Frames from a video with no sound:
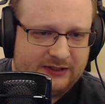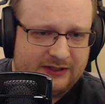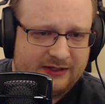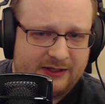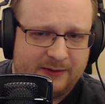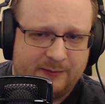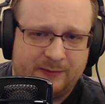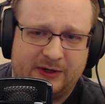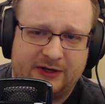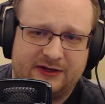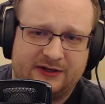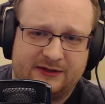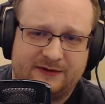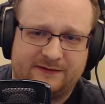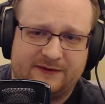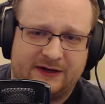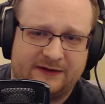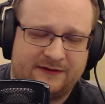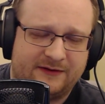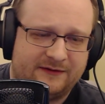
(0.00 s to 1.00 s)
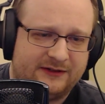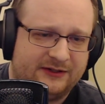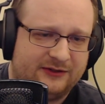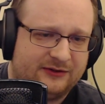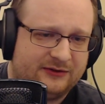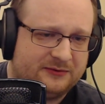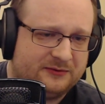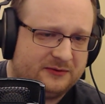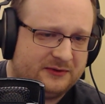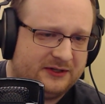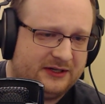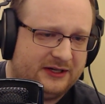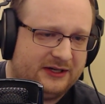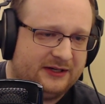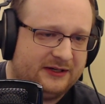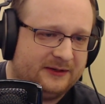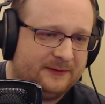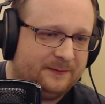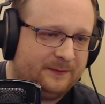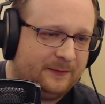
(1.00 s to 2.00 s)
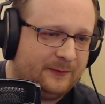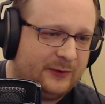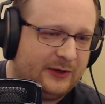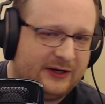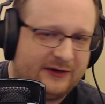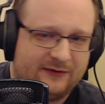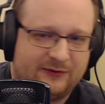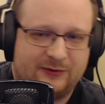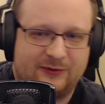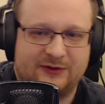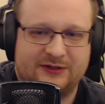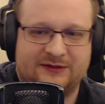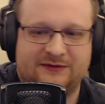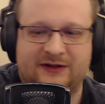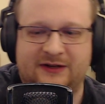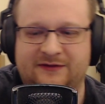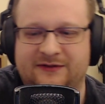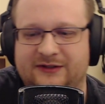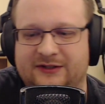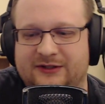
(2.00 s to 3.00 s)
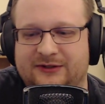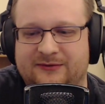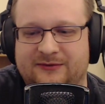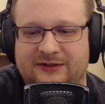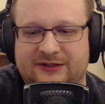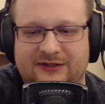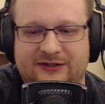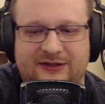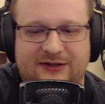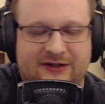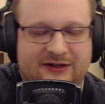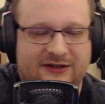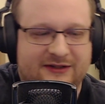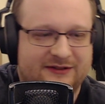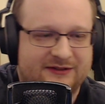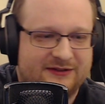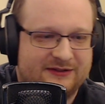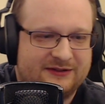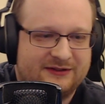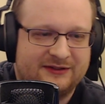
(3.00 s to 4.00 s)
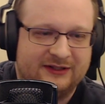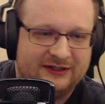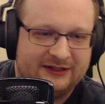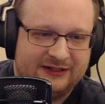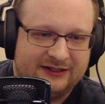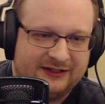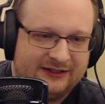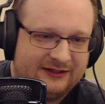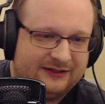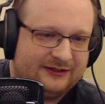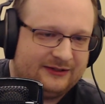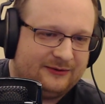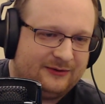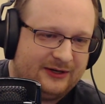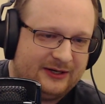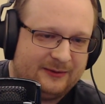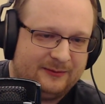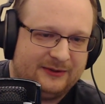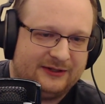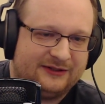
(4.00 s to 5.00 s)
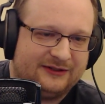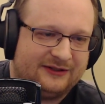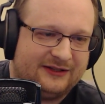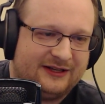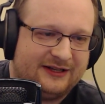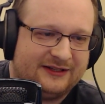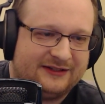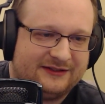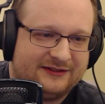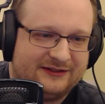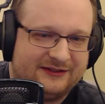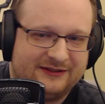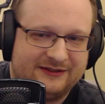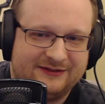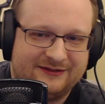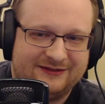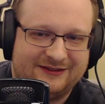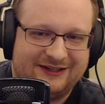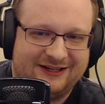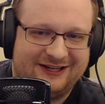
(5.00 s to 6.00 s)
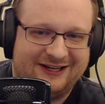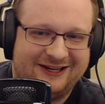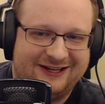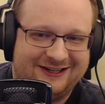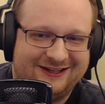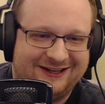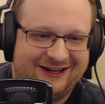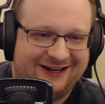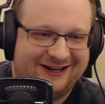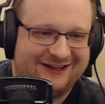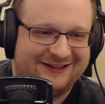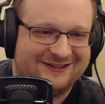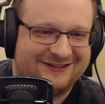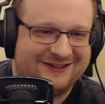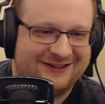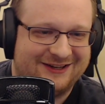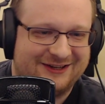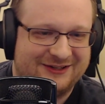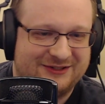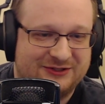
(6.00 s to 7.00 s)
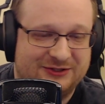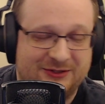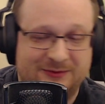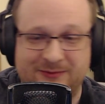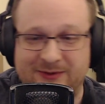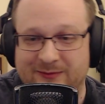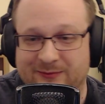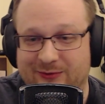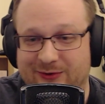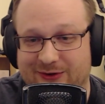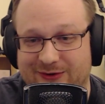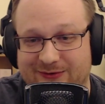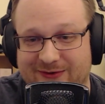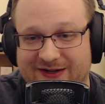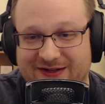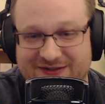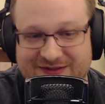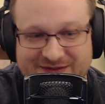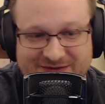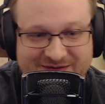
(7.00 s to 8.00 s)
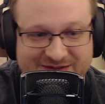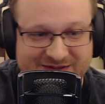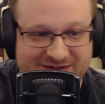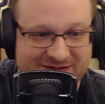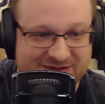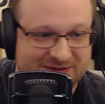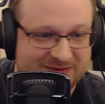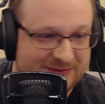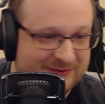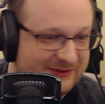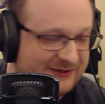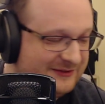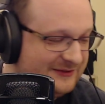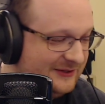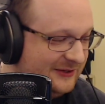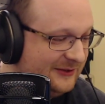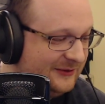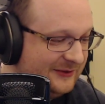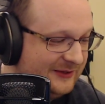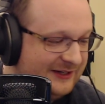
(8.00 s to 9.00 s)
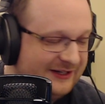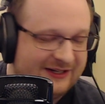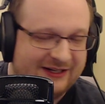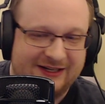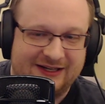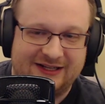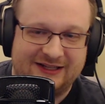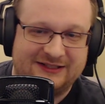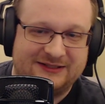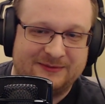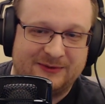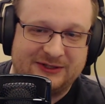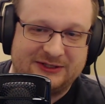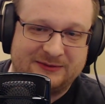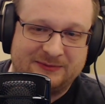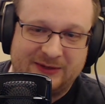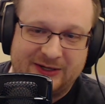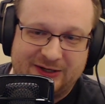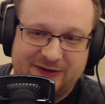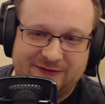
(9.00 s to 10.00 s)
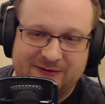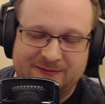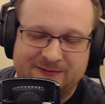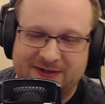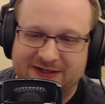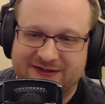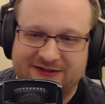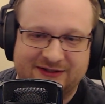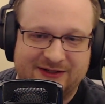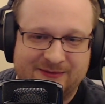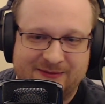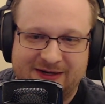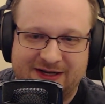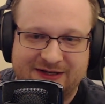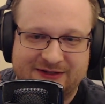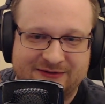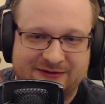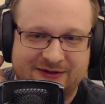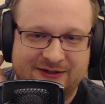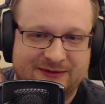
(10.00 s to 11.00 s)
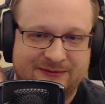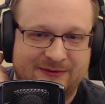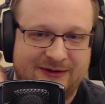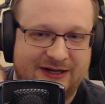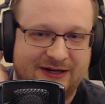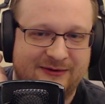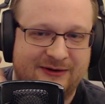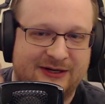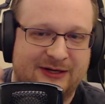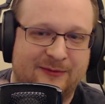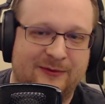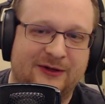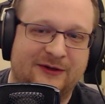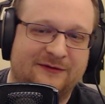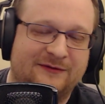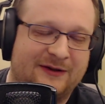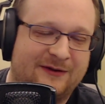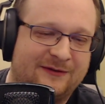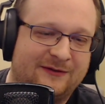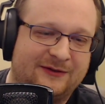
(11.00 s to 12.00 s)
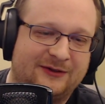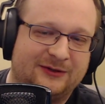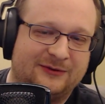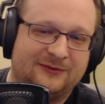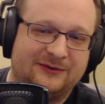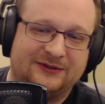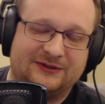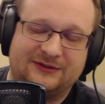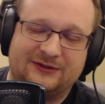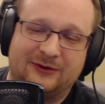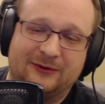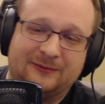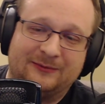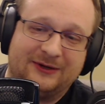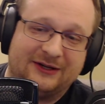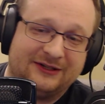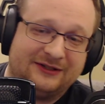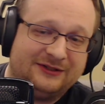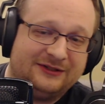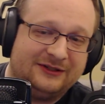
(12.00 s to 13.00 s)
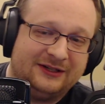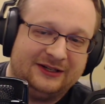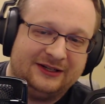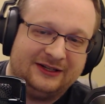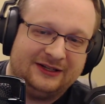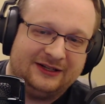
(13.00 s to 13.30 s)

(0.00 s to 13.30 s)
compared to the five fifty-three, but of course five fifty-three costs quite a bit less and uh, it should be more aggressive than this one, so it's much better for mixing and mastering. It's why I recommend the five fifty-three so much